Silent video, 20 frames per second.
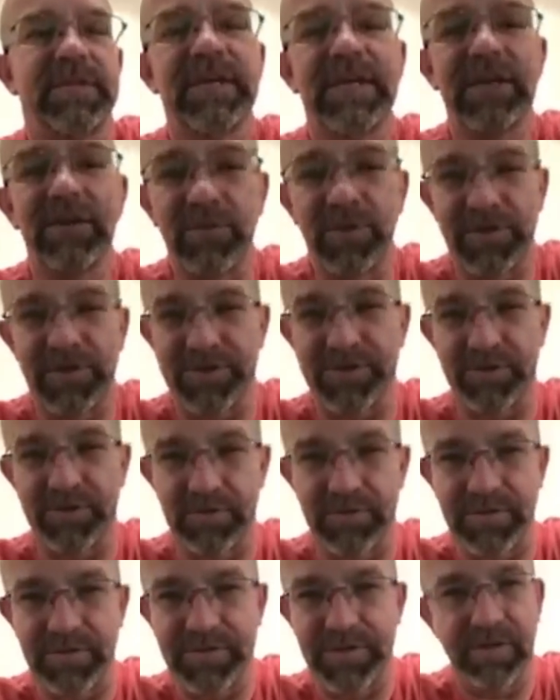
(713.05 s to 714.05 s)
anyone a
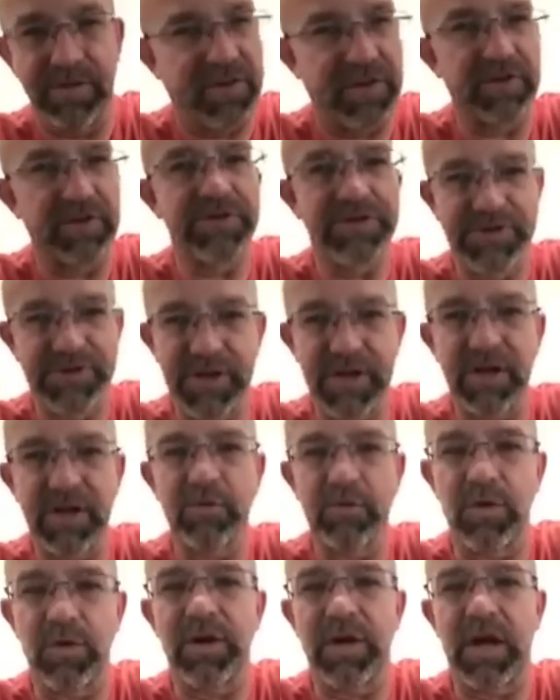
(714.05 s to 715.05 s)
service if I don't
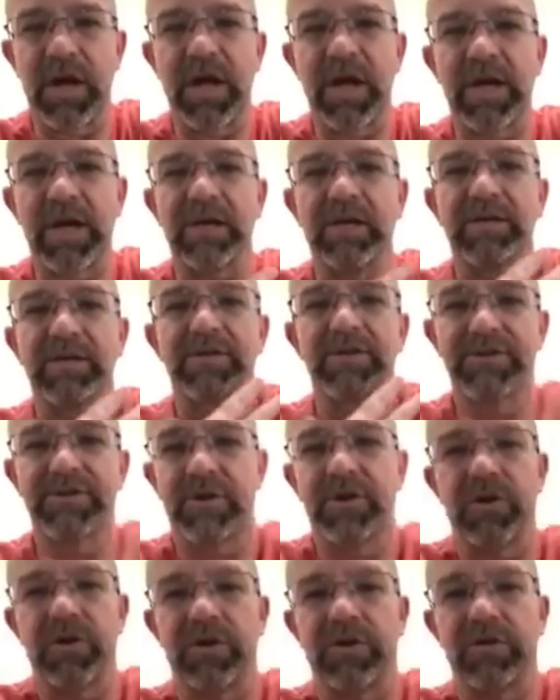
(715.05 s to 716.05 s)
share what I
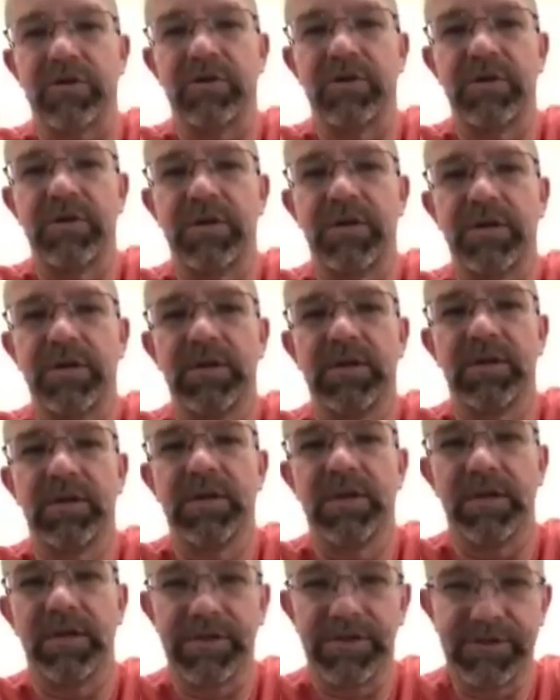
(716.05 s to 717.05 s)
saw
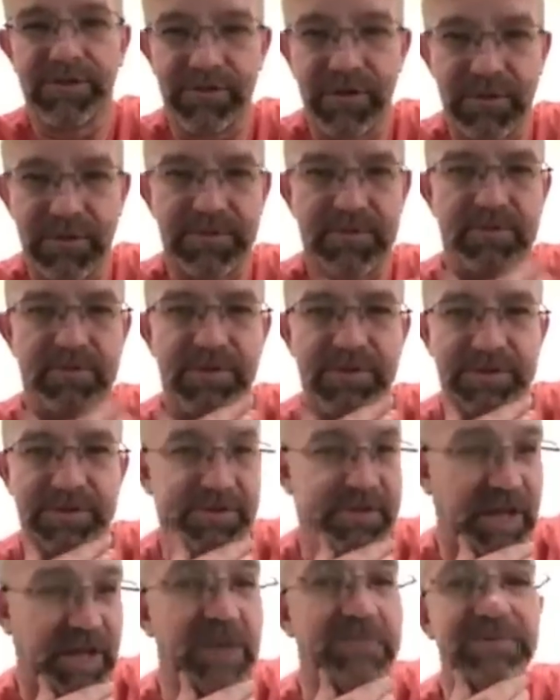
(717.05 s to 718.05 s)
in these dreams and
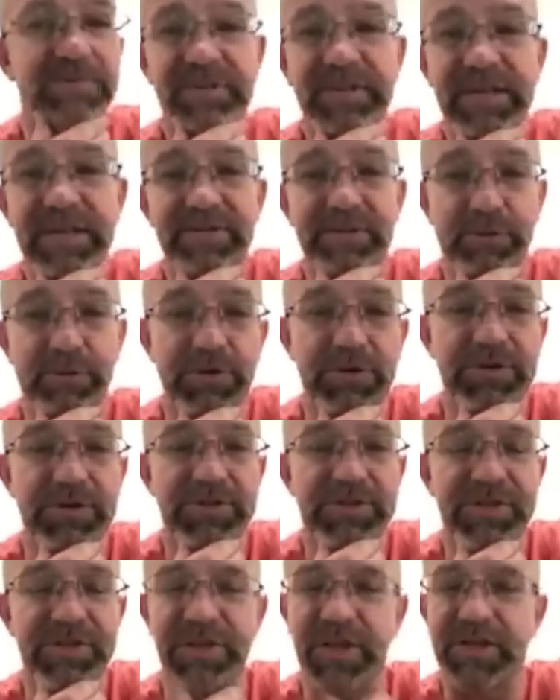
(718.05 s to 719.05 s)
visions. And I believe that we're going to
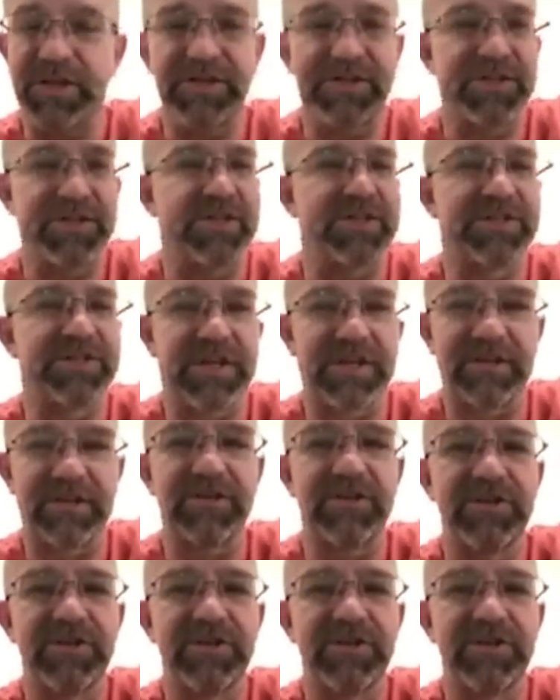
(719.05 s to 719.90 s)
see not just a second